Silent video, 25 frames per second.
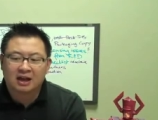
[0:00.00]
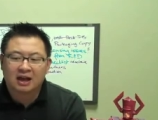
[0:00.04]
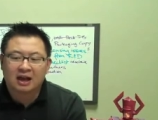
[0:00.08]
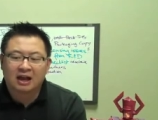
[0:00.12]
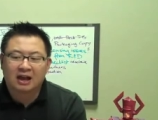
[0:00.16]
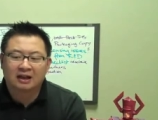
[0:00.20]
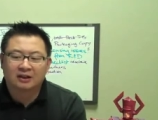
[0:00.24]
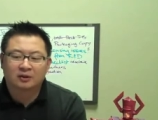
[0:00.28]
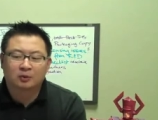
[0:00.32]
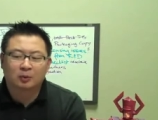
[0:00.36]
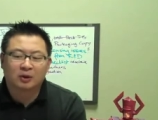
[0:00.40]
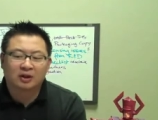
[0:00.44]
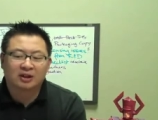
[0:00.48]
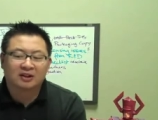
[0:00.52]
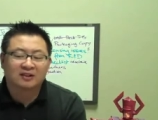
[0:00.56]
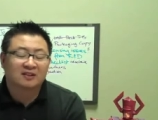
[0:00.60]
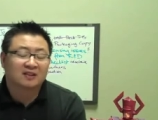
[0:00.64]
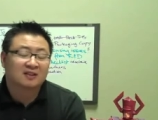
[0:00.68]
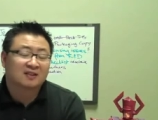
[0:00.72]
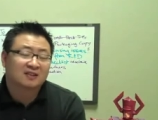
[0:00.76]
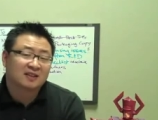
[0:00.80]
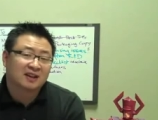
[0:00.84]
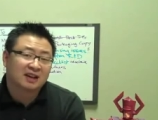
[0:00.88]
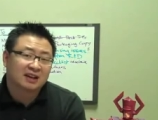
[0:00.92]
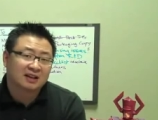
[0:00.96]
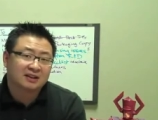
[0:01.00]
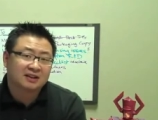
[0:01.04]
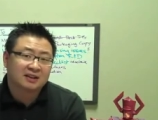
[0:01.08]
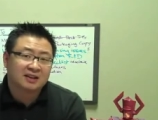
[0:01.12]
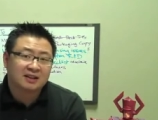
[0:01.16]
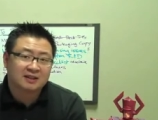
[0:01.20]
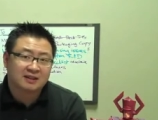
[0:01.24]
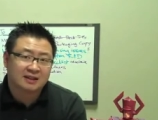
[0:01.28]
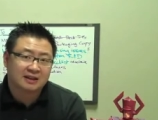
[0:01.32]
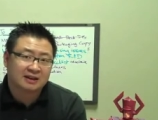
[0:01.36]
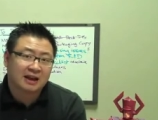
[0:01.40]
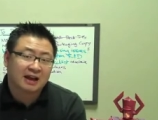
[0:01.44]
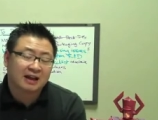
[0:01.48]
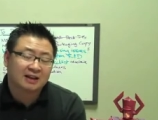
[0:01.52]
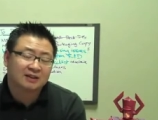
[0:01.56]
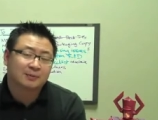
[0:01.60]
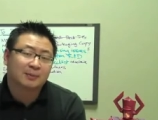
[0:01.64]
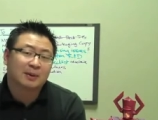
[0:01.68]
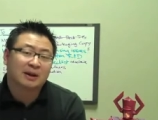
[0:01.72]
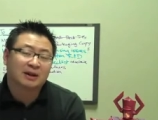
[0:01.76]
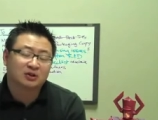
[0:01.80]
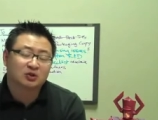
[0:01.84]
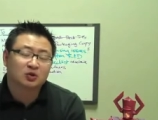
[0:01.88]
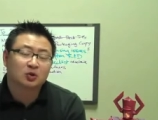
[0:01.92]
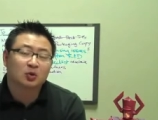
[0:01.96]
as well as a set that has
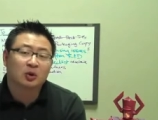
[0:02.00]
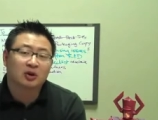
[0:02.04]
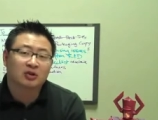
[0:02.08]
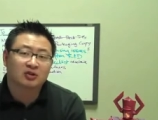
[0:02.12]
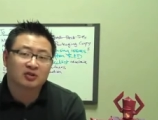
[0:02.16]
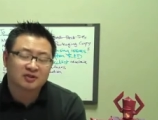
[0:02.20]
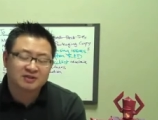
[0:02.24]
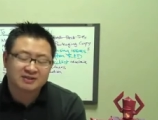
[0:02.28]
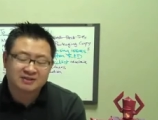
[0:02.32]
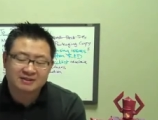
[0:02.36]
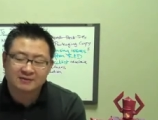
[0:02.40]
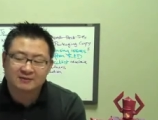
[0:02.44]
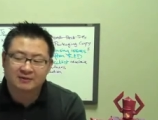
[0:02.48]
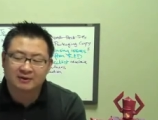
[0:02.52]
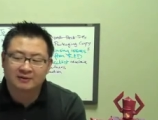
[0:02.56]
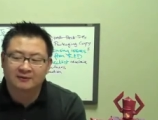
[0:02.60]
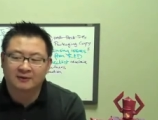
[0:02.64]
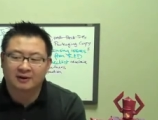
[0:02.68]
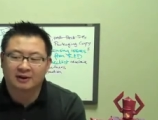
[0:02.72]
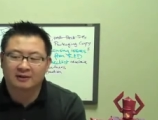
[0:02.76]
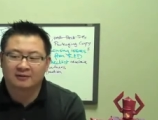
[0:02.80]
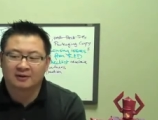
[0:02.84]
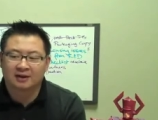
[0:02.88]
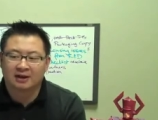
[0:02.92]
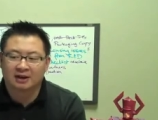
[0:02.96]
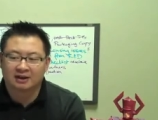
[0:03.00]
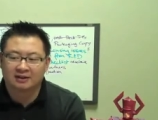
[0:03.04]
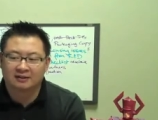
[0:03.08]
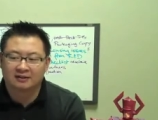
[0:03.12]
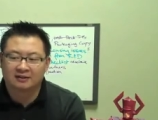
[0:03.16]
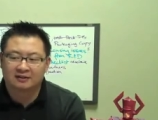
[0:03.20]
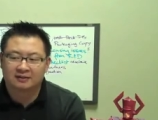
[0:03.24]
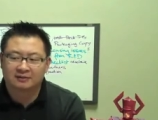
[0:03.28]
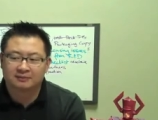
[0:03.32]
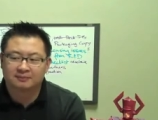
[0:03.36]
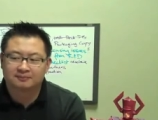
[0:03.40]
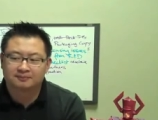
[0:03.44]
about 275 cards.